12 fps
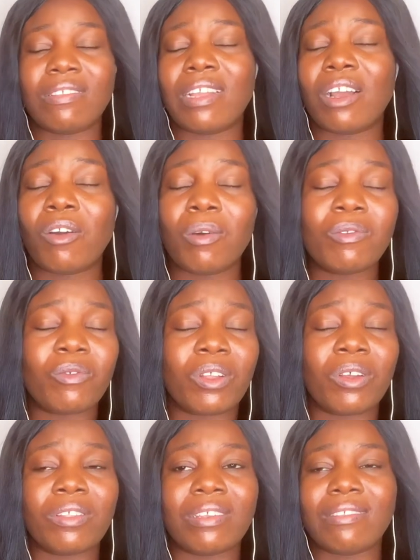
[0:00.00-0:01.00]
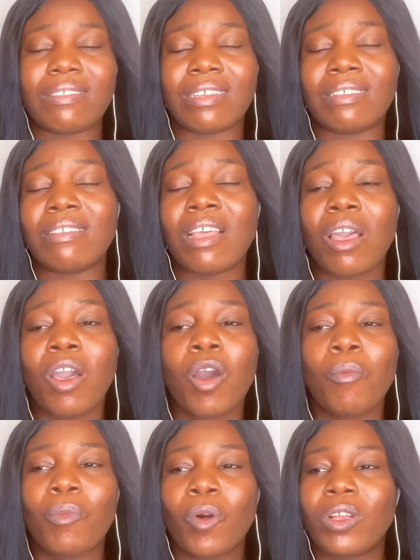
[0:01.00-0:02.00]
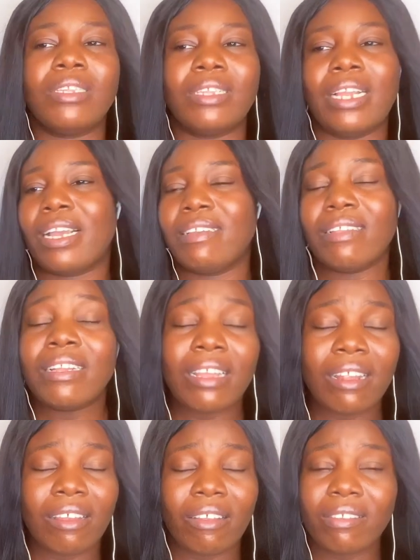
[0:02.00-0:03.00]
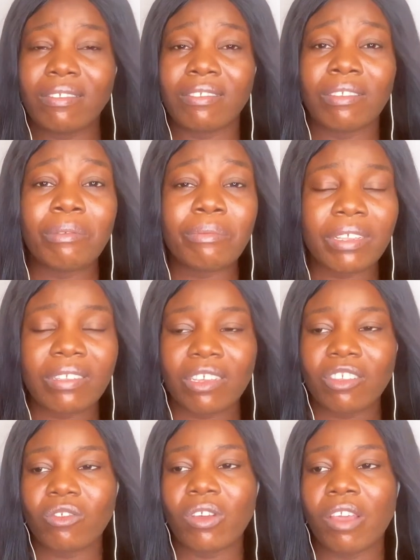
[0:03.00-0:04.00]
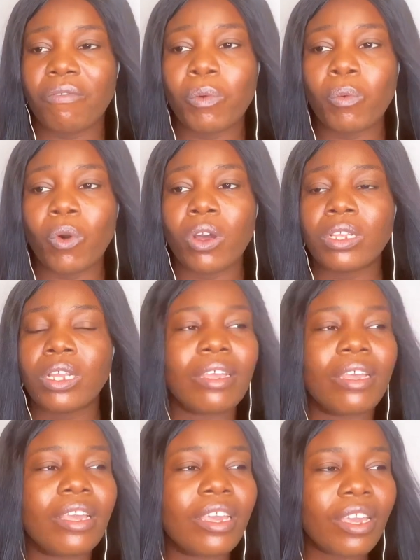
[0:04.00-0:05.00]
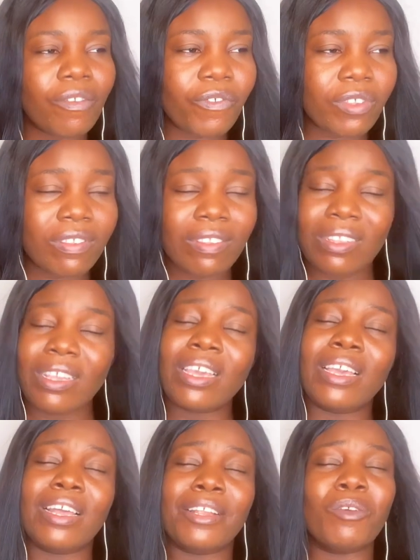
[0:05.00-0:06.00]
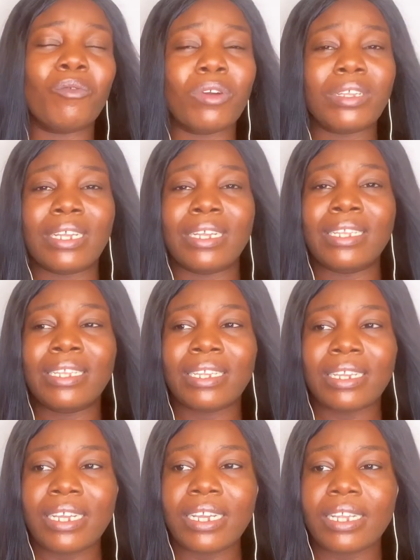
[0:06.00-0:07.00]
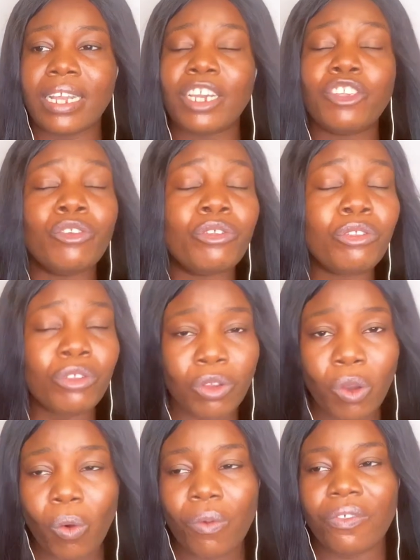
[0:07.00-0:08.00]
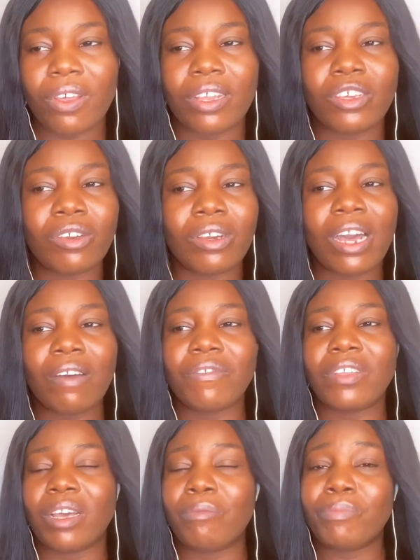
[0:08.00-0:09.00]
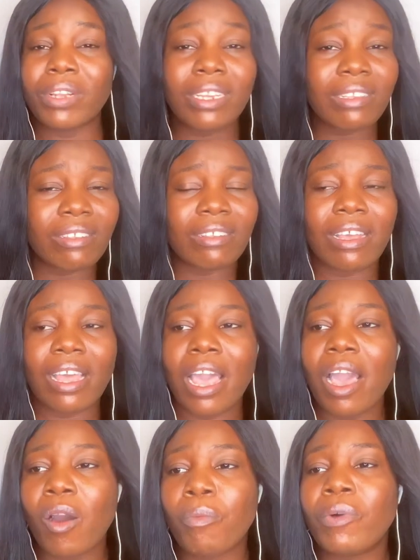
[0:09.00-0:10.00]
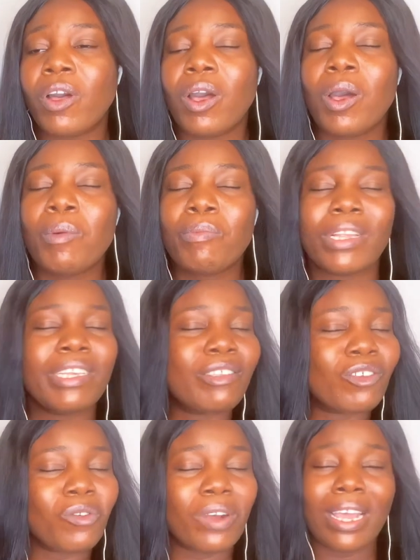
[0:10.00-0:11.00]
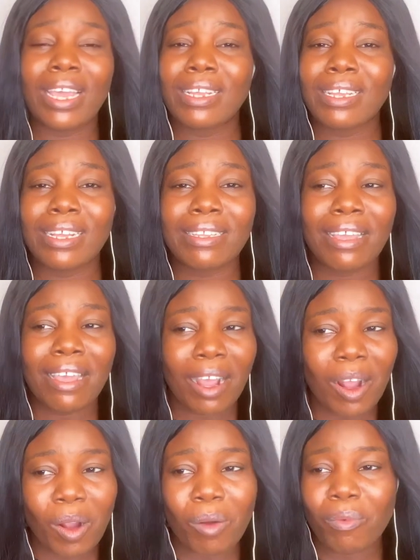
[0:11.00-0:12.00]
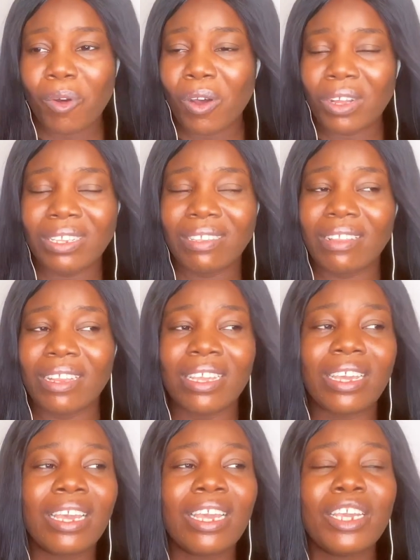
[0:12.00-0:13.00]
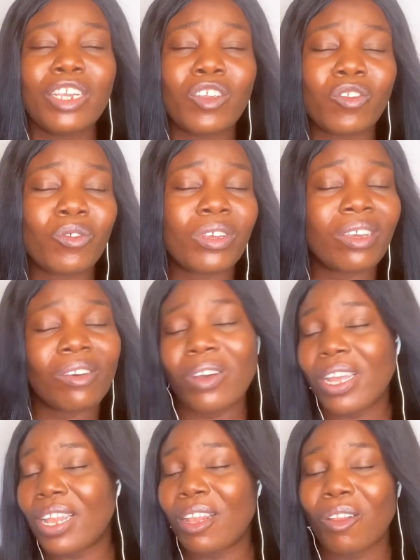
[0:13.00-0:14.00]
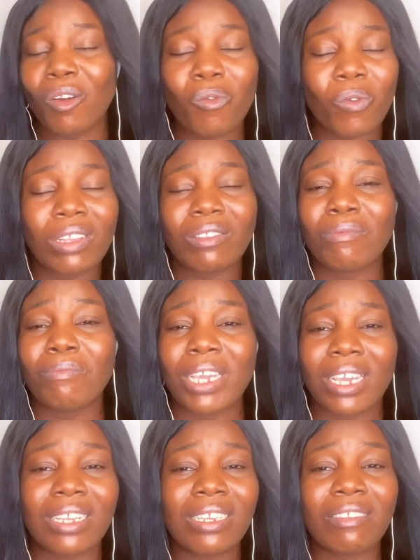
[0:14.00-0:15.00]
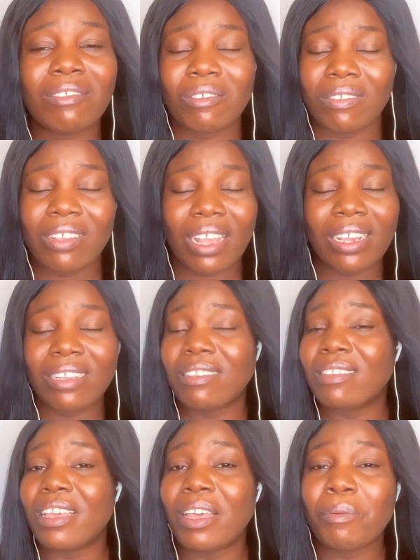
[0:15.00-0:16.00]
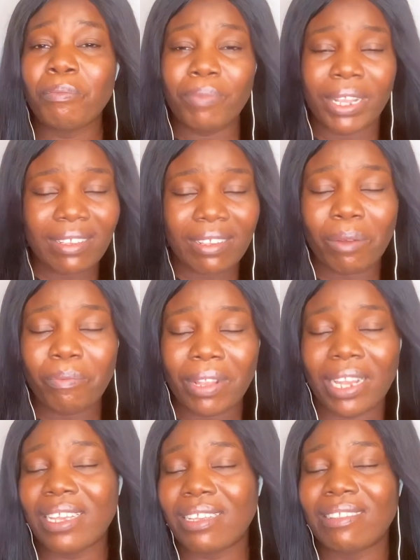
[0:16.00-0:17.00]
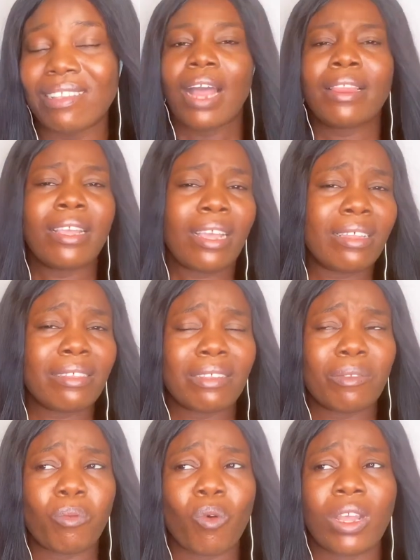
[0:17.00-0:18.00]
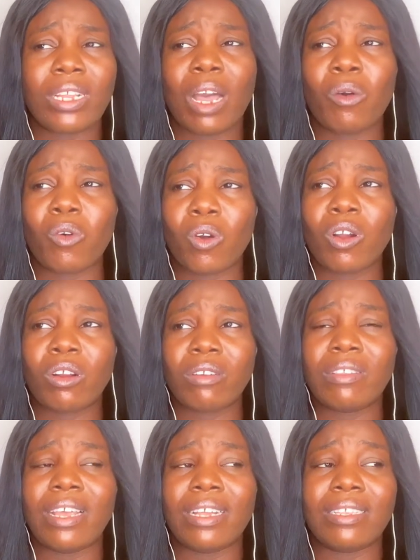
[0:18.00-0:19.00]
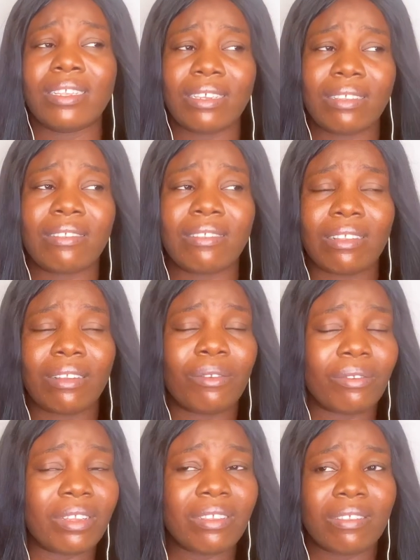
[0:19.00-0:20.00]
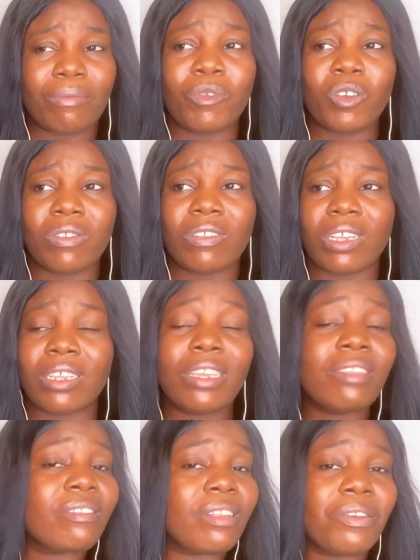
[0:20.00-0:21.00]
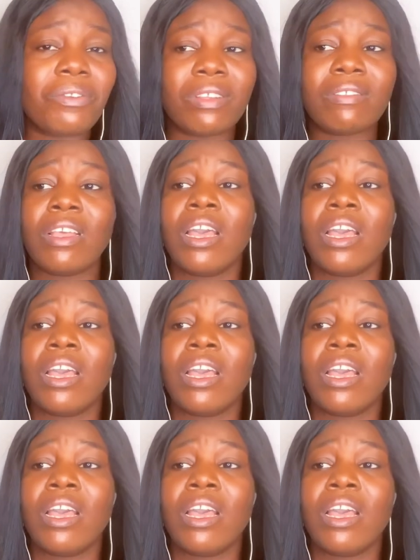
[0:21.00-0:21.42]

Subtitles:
that comes with all these things. But like I said earlier, this is a message to everyone. If you see anyone in need and you know that you have the ability to help, please go ahead and help. Honestly, it will go a long way to making the society a better place. I think at this point, I will conclude that this music, this lyrics